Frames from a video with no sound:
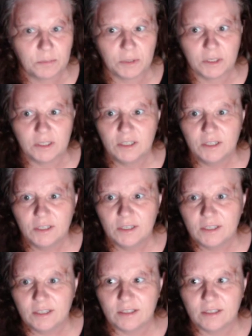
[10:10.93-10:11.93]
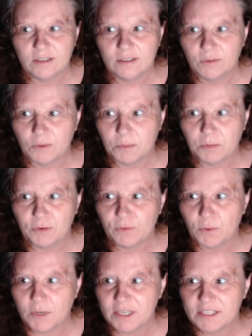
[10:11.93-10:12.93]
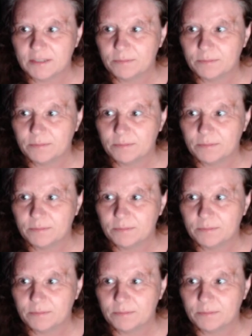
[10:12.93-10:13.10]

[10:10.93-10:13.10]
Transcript: but in a normal voice.